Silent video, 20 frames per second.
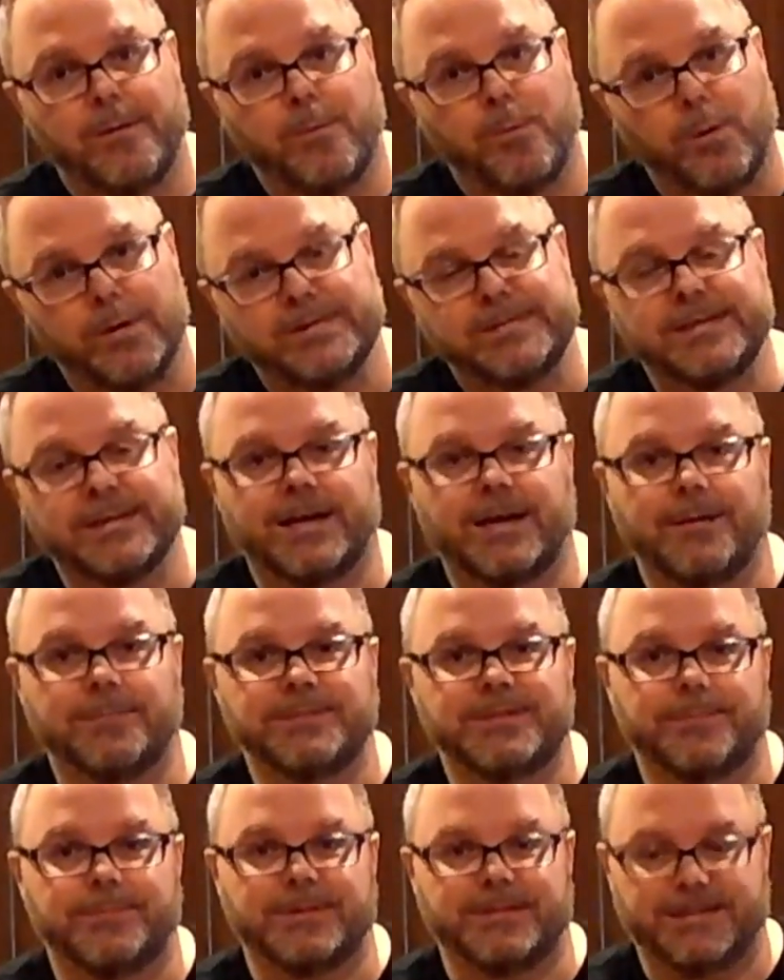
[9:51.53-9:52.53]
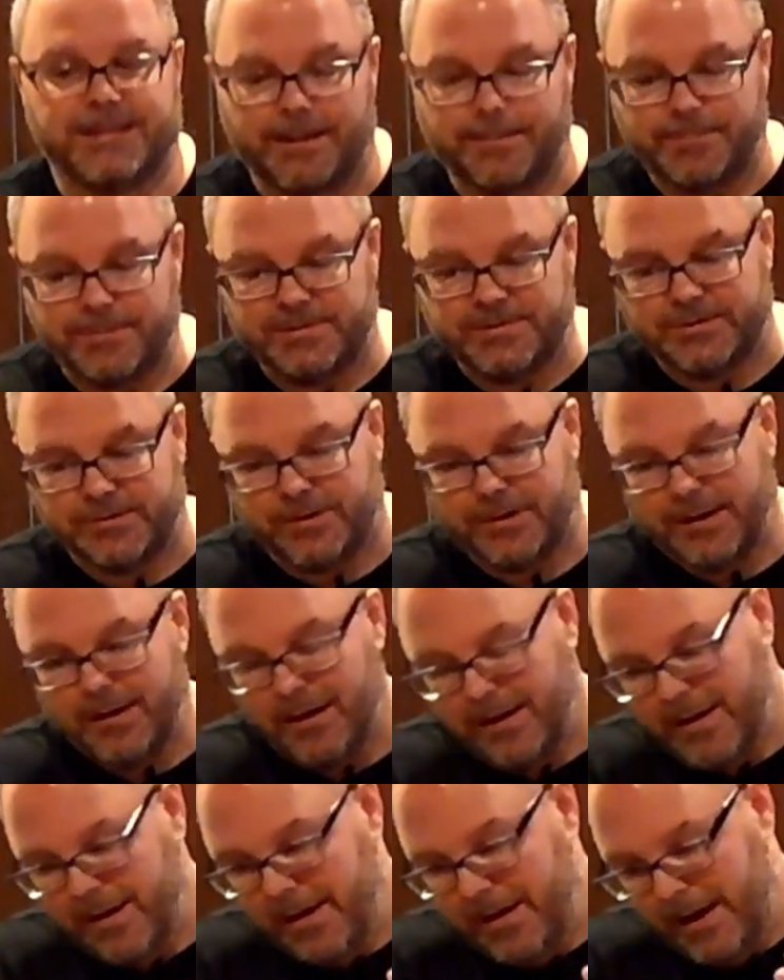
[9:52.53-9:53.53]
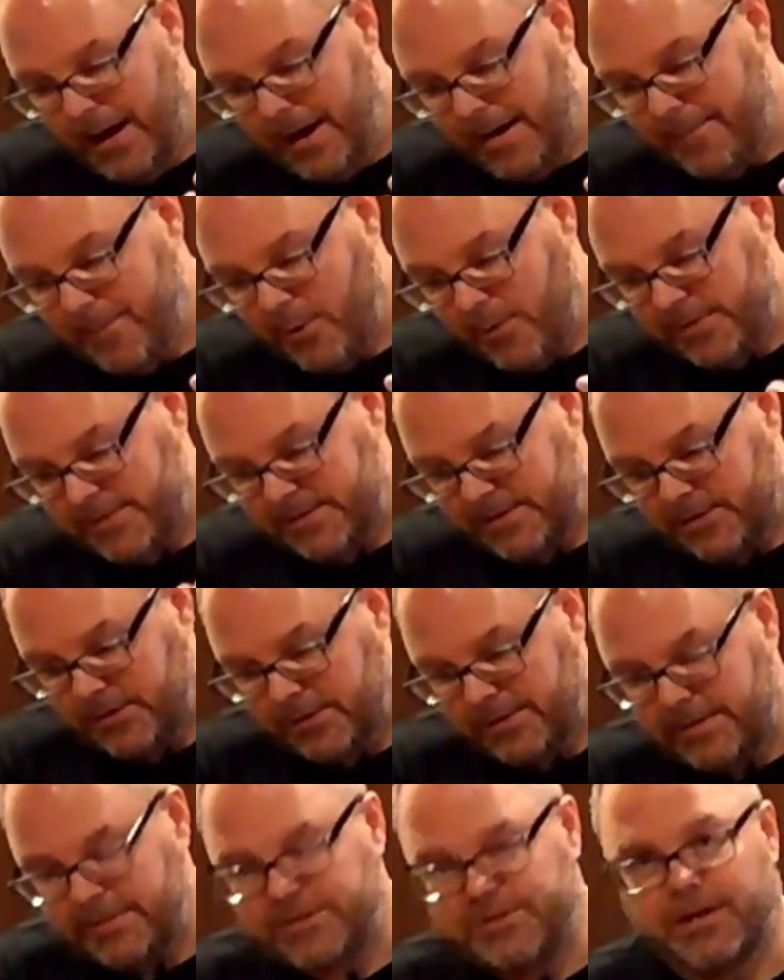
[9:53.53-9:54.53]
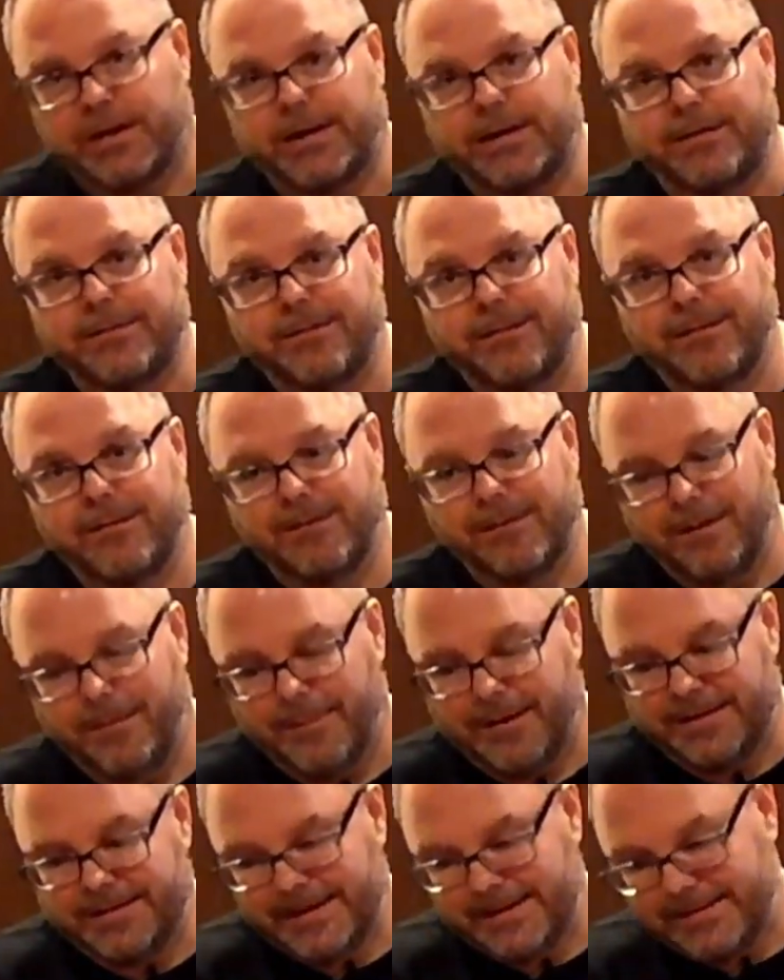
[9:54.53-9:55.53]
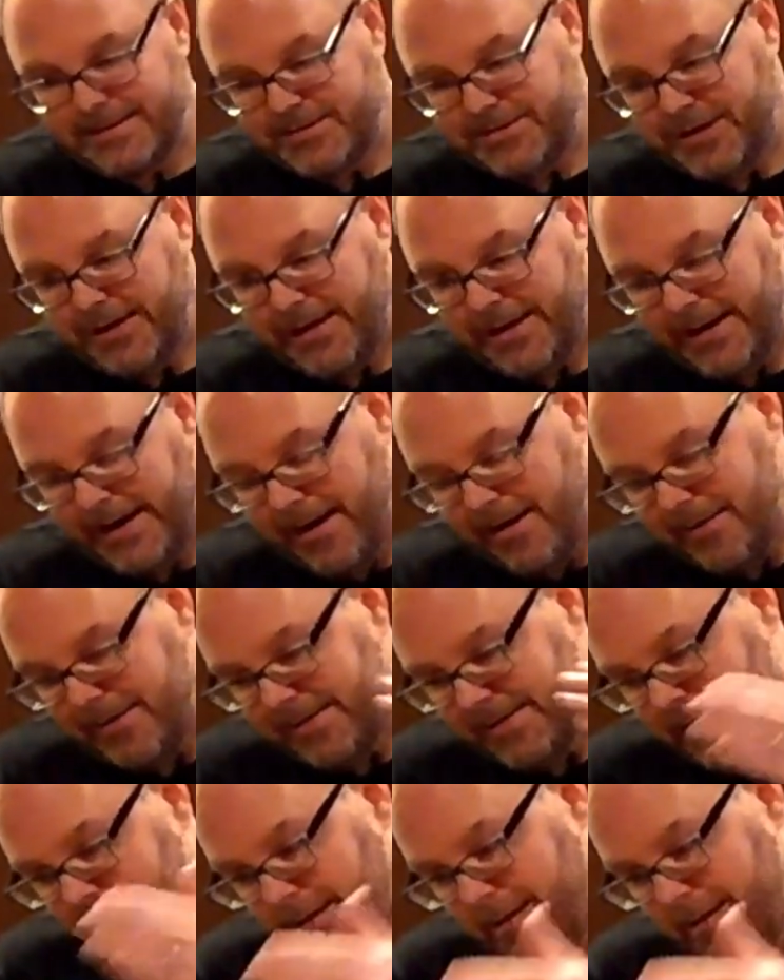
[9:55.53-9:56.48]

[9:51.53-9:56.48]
Once it comes up to temperature, I'm going to cook the chicken. I'm going to take the chicken out,